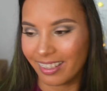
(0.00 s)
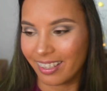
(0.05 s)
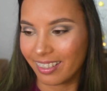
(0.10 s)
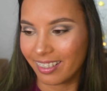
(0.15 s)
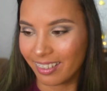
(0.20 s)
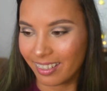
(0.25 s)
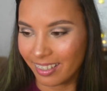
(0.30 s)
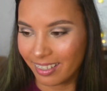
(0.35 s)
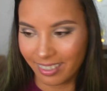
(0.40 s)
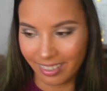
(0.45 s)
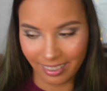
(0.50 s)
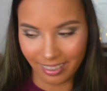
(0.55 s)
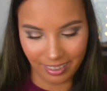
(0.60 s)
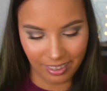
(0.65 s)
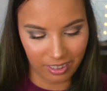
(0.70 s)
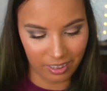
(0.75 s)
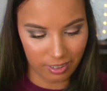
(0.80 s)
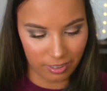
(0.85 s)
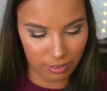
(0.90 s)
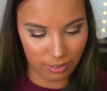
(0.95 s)
that. I like
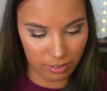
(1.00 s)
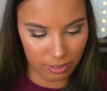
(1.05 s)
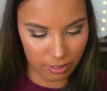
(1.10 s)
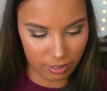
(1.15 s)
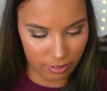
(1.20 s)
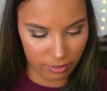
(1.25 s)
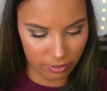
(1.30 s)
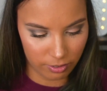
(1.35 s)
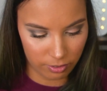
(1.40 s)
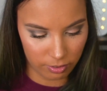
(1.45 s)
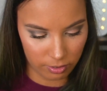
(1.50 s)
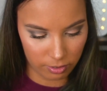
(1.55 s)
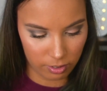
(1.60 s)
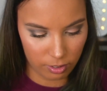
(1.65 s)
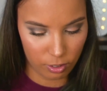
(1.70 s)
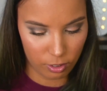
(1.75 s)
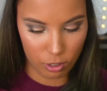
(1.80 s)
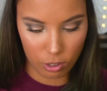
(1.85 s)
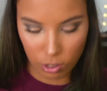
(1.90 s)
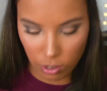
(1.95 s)
that a lot.
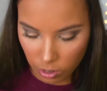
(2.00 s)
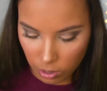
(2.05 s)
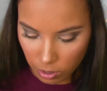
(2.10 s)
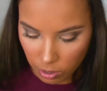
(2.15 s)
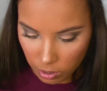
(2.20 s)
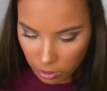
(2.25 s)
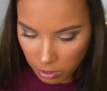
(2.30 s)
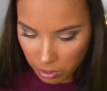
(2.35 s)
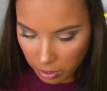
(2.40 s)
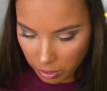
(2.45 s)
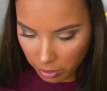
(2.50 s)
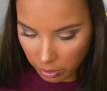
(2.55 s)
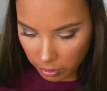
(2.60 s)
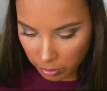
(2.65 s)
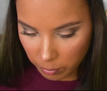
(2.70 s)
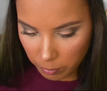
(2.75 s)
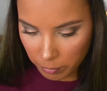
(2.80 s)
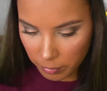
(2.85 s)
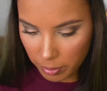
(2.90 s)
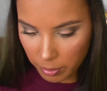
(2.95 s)

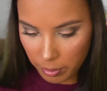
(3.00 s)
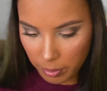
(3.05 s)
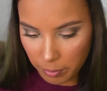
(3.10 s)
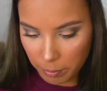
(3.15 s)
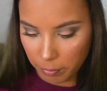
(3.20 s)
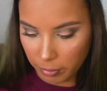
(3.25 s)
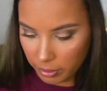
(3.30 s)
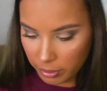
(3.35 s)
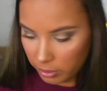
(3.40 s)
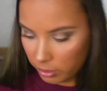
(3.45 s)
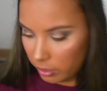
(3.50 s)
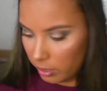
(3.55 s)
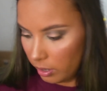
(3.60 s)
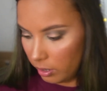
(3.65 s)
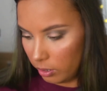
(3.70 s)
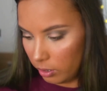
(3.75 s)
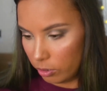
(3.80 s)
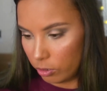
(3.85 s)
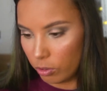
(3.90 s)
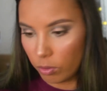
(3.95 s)
And the
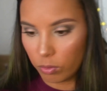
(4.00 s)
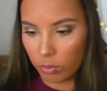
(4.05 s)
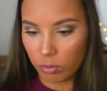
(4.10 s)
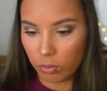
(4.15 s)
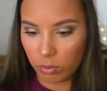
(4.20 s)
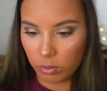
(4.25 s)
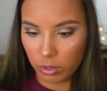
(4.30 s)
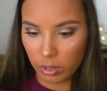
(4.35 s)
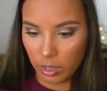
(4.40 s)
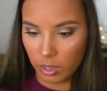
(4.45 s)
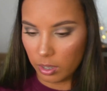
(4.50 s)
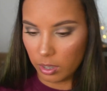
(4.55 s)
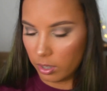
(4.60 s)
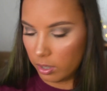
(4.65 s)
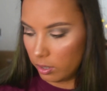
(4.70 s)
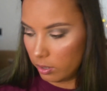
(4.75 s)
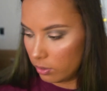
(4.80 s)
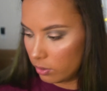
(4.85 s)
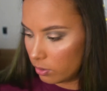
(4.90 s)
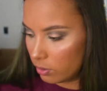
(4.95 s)
total
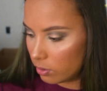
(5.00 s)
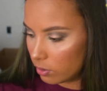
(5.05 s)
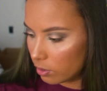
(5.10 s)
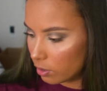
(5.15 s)
is